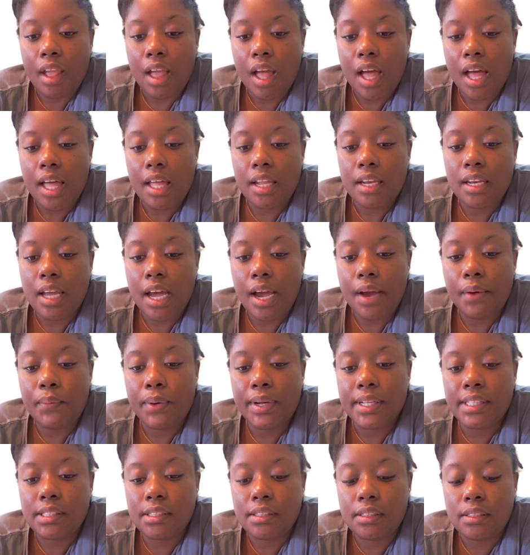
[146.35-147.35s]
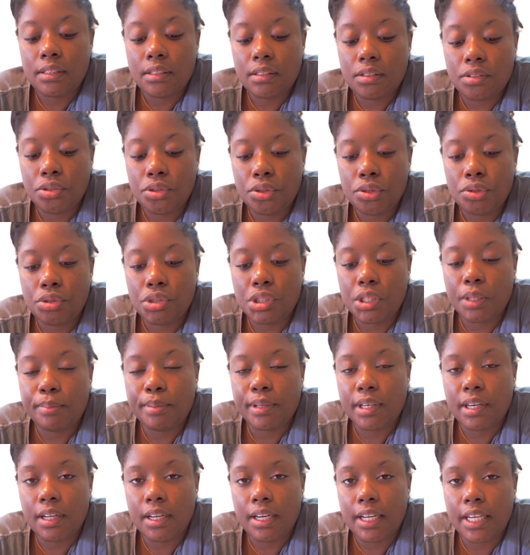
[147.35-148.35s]
And I went to
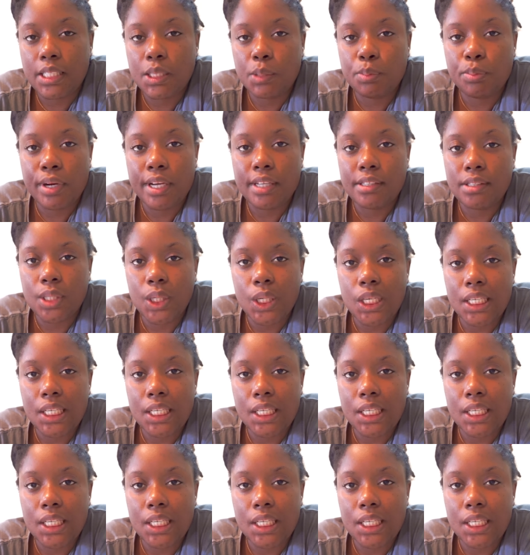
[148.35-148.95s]
Tropical Express